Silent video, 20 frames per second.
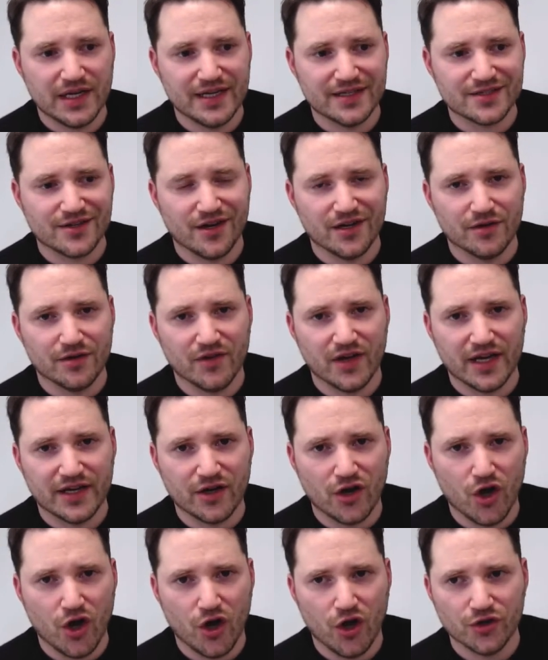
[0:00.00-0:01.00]
It's kind of like a
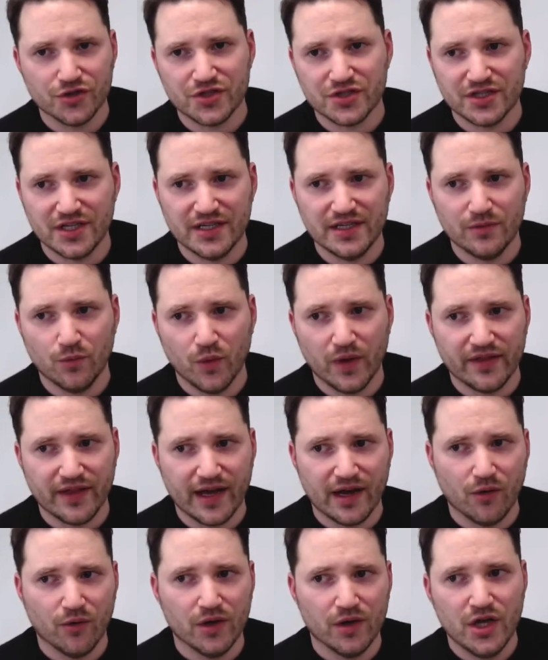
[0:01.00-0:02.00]
hot seat
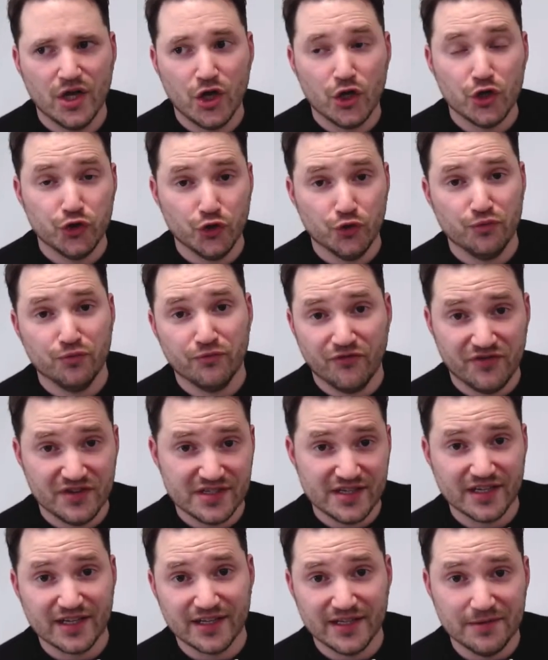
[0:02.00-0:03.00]
without you
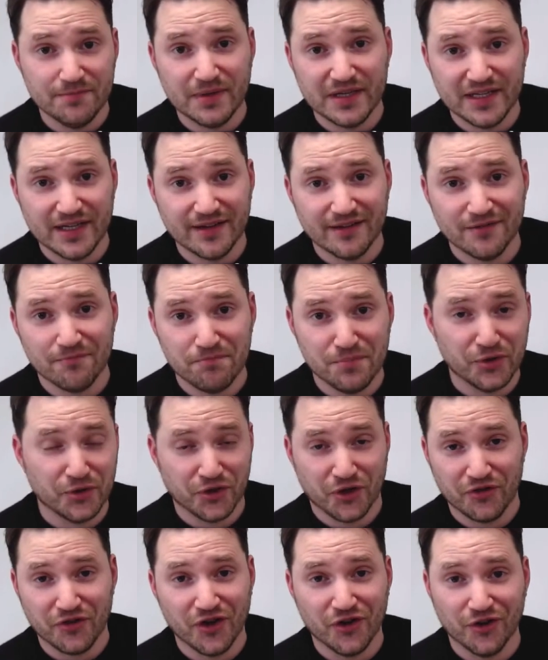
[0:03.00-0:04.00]
physically being put
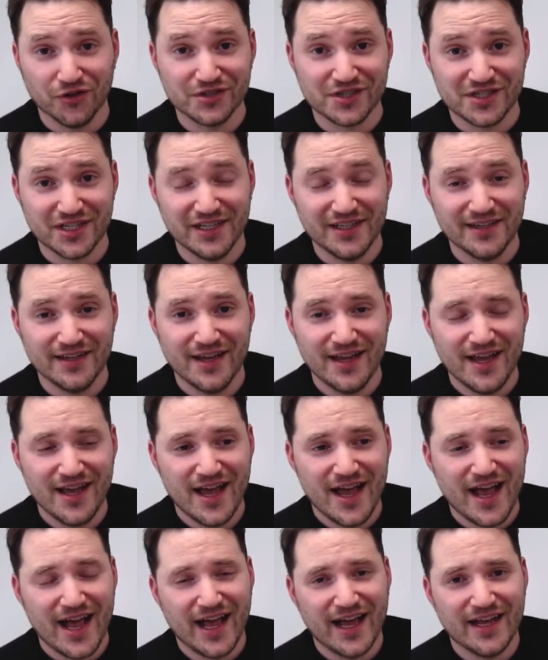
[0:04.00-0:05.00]
on the hot seat.
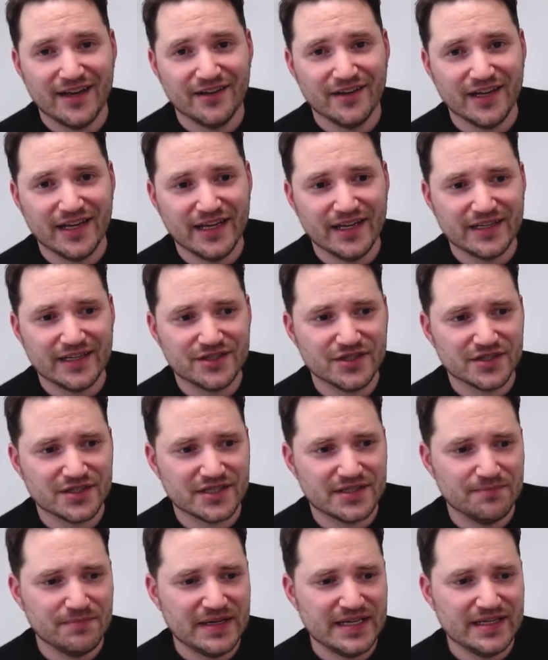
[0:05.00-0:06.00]
And it
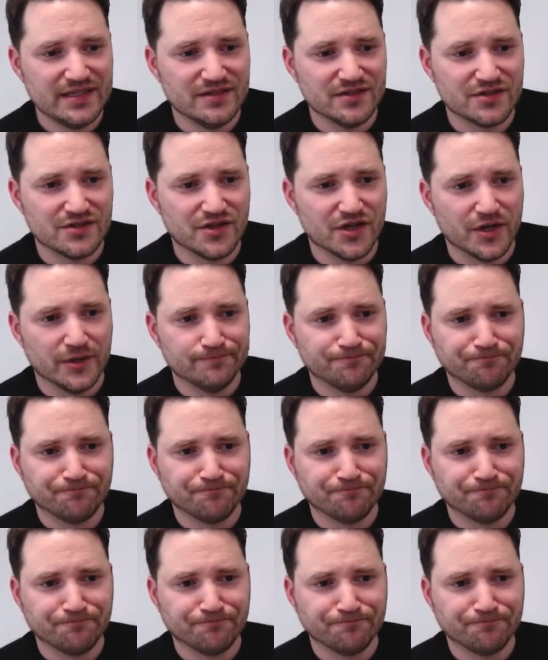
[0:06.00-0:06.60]
just means that